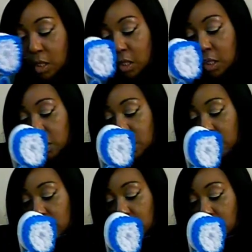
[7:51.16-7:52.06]
It's the
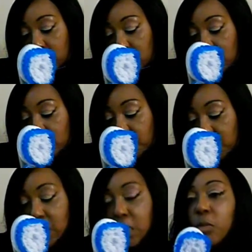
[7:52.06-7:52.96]
liquid
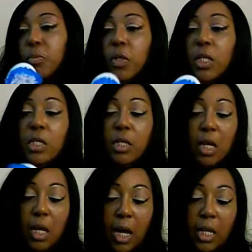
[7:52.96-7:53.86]
dispensing brush.
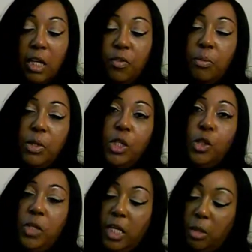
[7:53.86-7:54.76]
I love it because
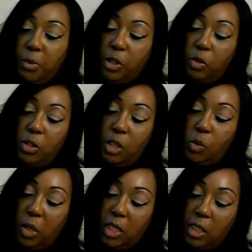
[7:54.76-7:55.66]
you can put your
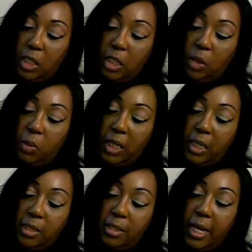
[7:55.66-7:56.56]
dishwashing liquid
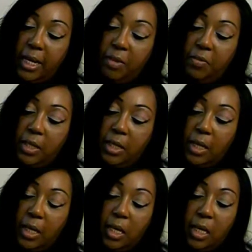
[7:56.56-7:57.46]
inside of
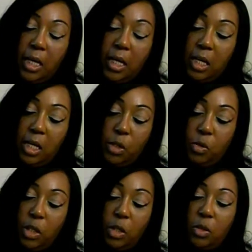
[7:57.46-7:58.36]
it, and you
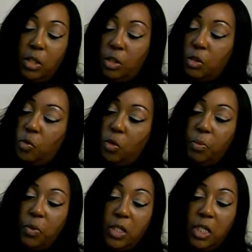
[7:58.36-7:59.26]
can use it to
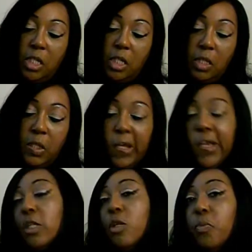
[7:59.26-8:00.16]
scrub your dishes.
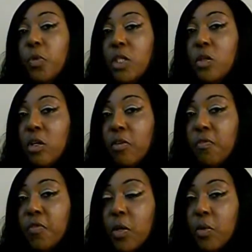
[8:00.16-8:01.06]
And the bristles are
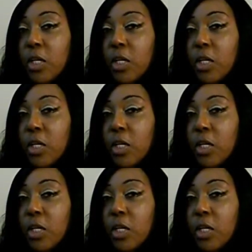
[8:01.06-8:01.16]
very